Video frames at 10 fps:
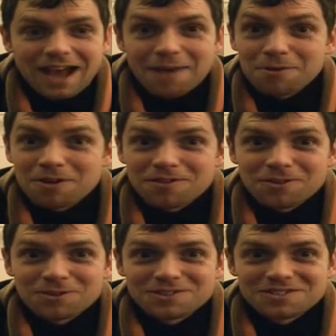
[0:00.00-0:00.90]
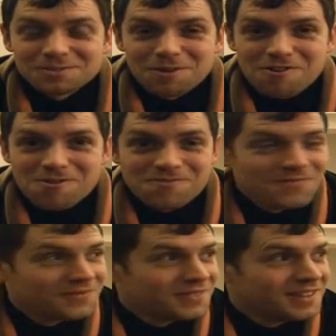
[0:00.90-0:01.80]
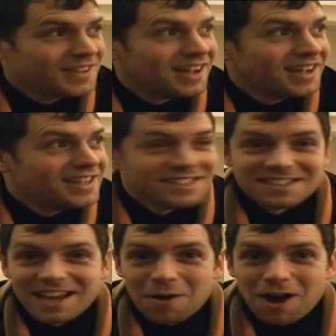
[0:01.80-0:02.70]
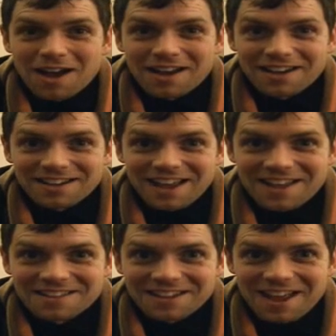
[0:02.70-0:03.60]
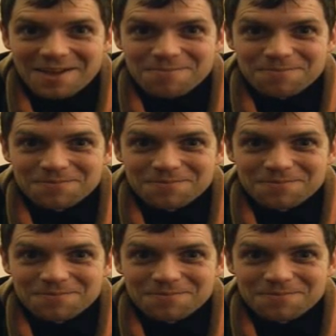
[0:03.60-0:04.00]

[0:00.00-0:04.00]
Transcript: I'm looking forward to tomorrow. See how high I can get in the game.